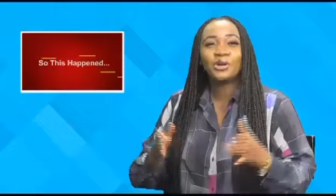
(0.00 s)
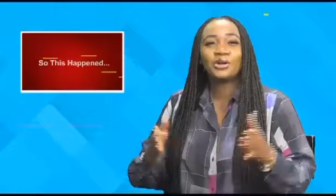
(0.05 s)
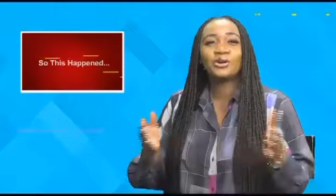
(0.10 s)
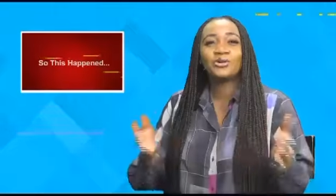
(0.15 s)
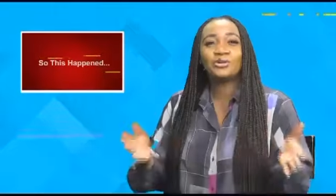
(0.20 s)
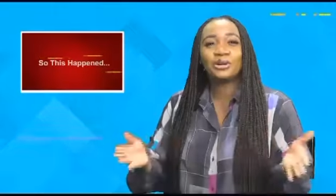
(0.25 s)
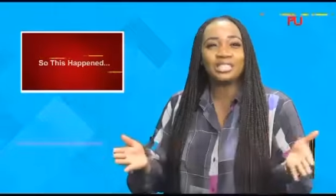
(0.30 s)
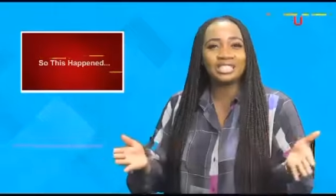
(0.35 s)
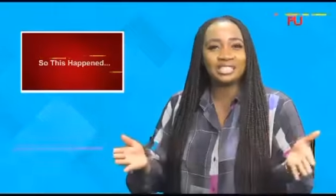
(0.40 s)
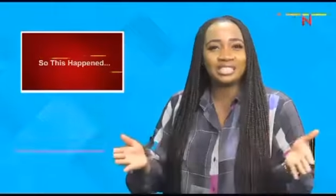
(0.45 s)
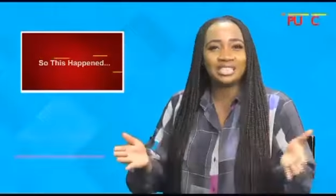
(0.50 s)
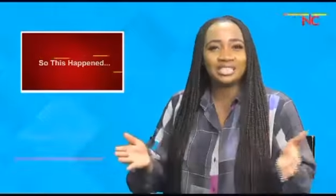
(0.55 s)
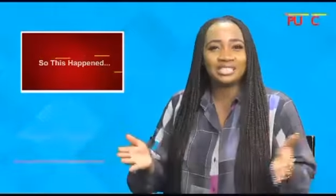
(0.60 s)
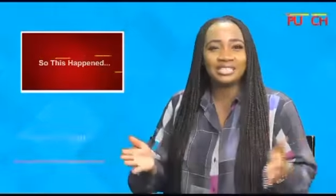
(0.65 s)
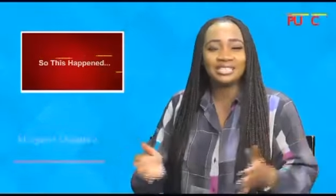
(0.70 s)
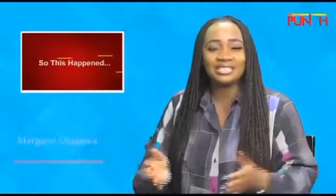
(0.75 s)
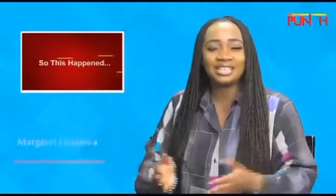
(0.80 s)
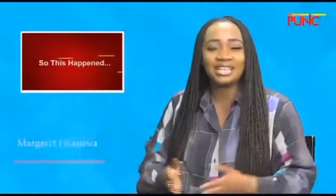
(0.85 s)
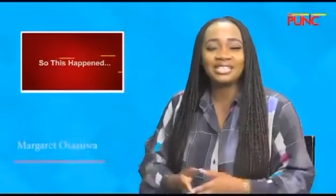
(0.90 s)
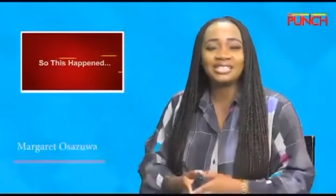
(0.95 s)

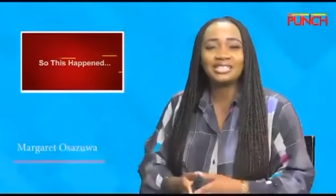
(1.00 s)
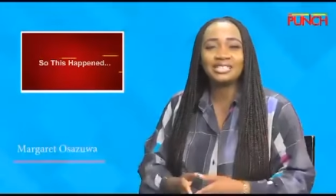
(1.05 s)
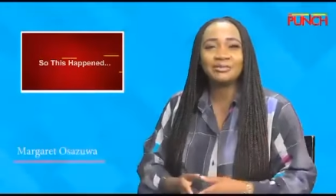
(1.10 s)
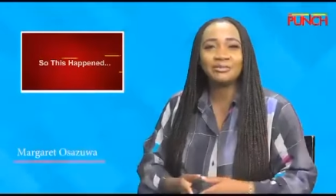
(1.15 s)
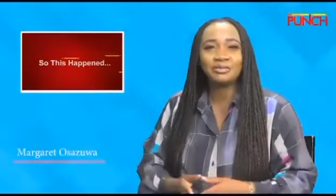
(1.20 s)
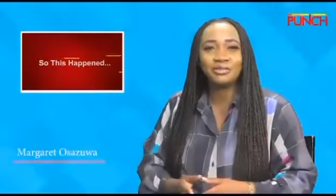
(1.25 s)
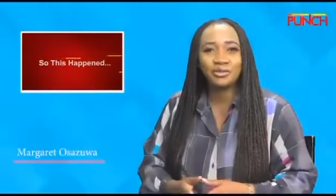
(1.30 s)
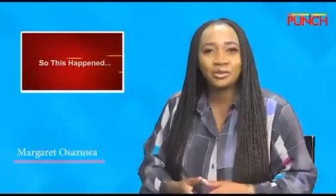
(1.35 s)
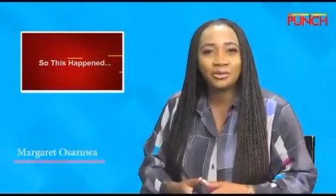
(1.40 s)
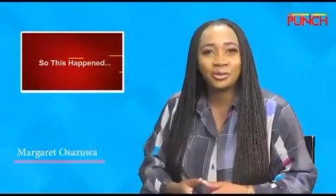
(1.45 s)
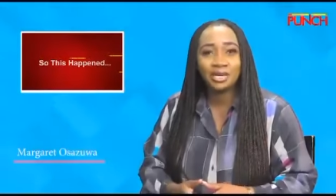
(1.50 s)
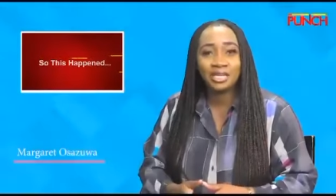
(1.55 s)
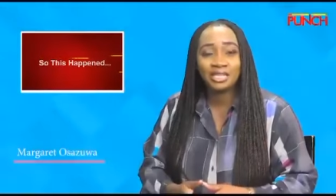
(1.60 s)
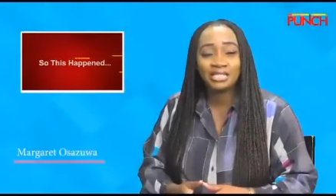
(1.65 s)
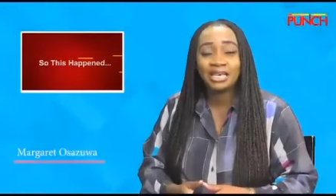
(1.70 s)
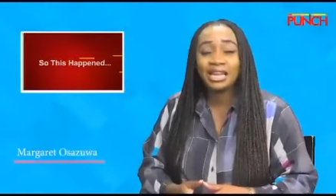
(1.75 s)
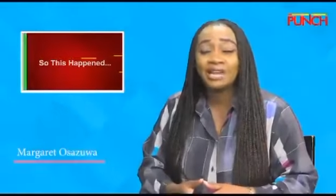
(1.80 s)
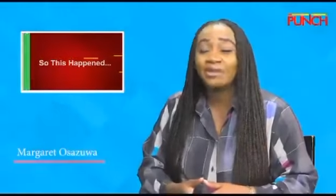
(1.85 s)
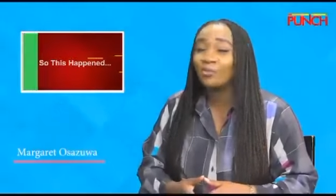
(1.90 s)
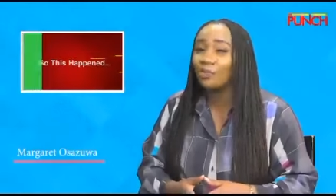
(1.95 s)
Greetings, esteemed
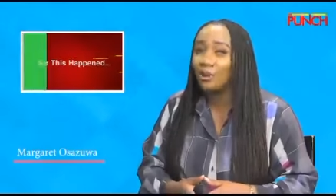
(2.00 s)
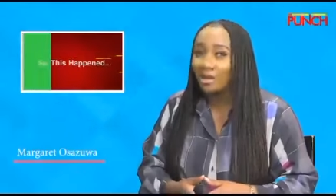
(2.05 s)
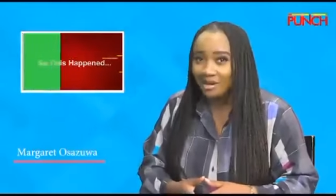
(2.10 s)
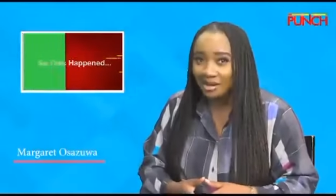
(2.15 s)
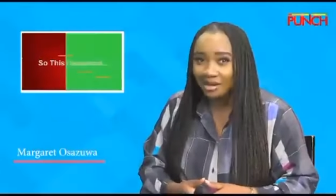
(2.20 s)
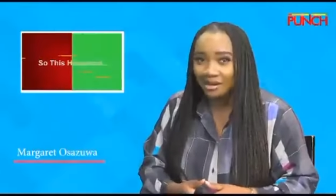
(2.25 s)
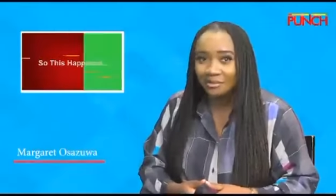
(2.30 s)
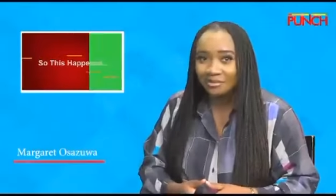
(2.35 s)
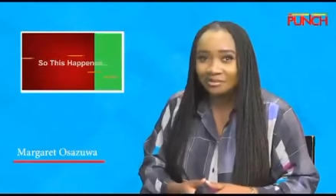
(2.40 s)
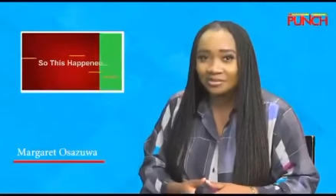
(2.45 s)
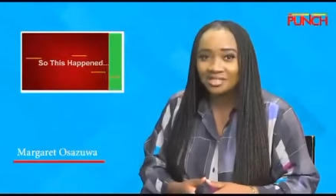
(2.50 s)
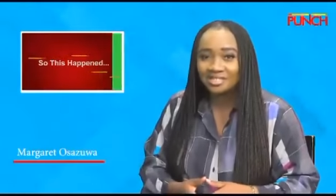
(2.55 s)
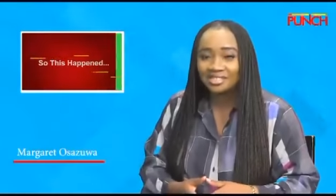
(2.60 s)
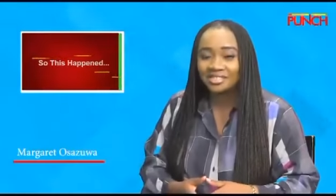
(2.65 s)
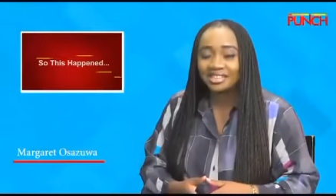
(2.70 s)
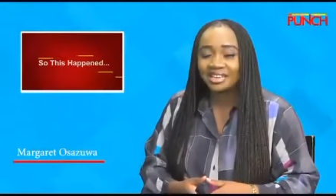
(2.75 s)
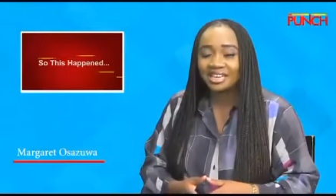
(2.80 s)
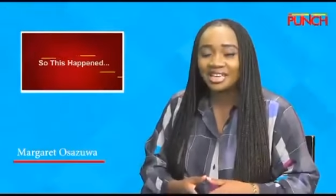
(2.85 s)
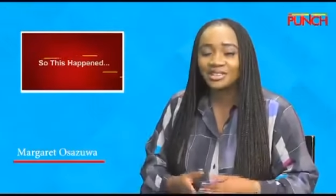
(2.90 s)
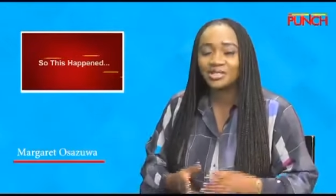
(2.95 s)
viewers, and welcome to
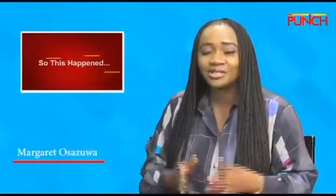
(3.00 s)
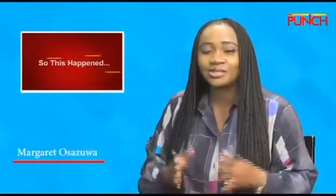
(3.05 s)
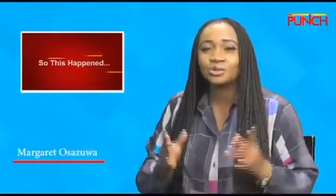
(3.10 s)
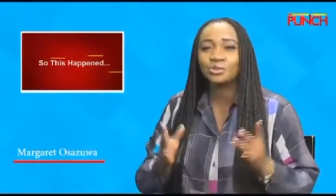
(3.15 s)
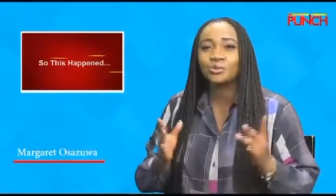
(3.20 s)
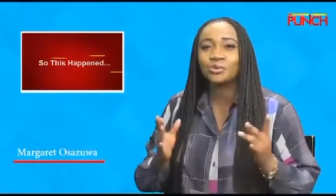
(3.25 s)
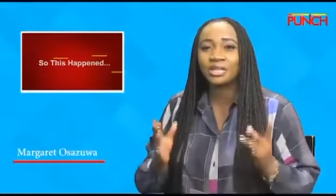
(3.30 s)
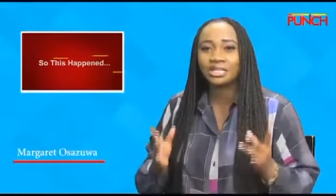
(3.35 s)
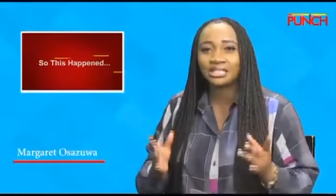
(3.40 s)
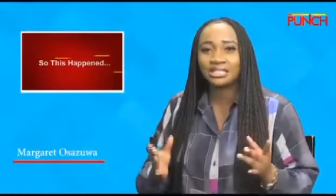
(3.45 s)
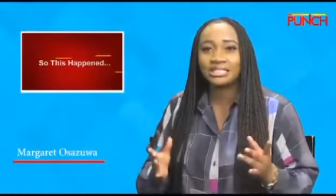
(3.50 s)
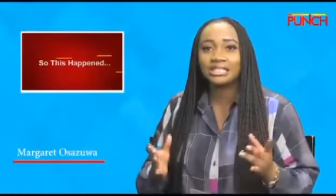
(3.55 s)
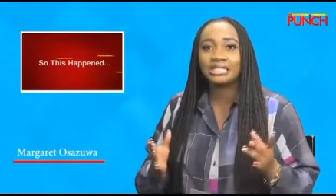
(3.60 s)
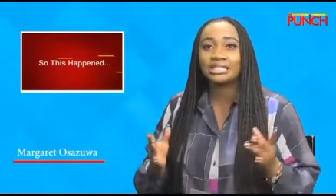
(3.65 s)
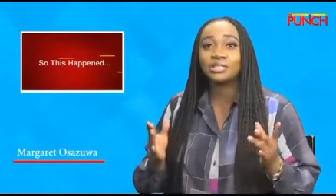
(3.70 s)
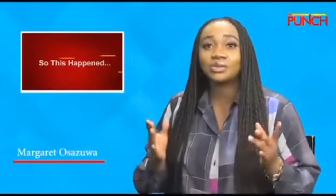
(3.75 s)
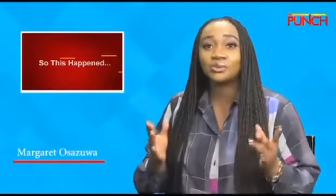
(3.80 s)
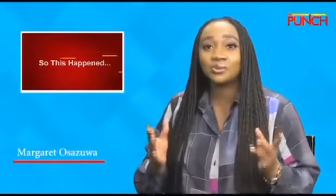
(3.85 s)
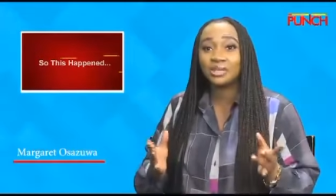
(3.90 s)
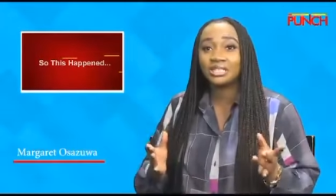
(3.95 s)
the year
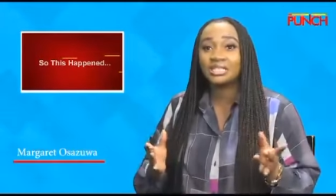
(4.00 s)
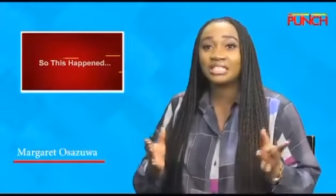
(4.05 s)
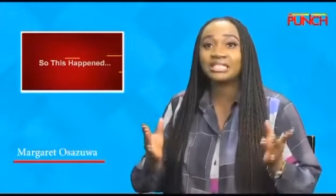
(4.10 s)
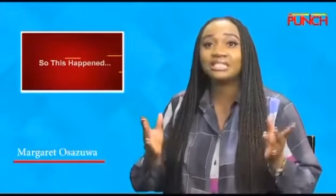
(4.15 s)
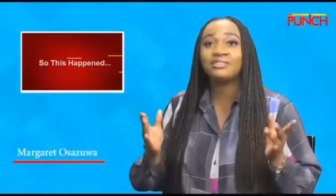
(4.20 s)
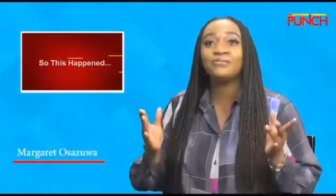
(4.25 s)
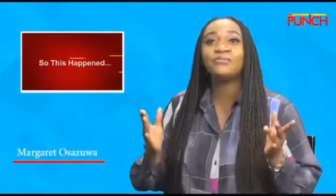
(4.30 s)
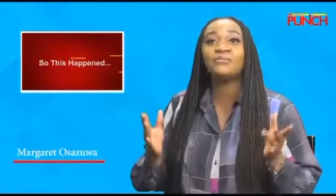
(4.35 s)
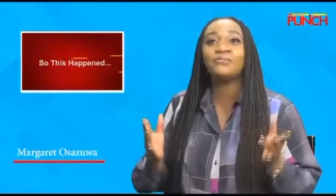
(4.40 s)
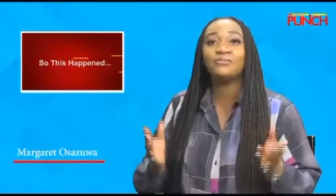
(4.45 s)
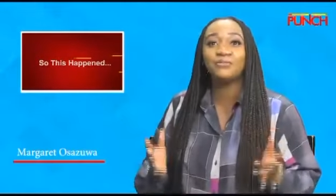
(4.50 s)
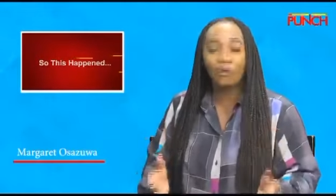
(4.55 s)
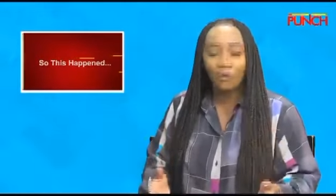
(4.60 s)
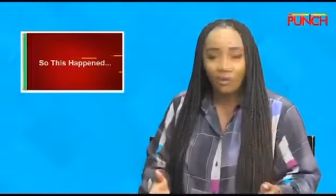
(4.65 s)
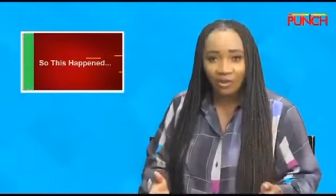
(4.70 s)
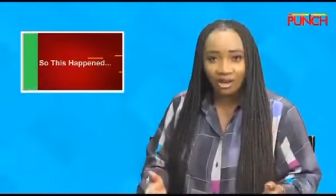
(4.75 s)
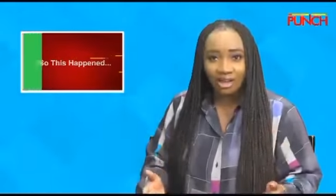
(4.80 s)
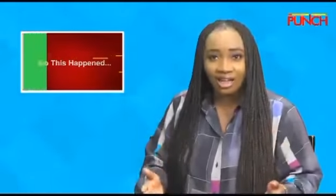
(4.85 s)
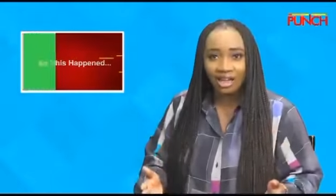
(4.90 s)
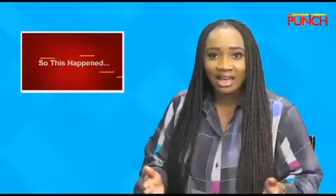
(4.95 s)

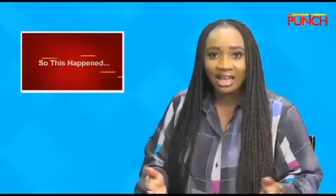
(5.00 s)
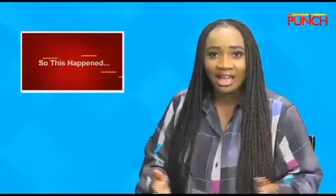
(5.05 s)
2024.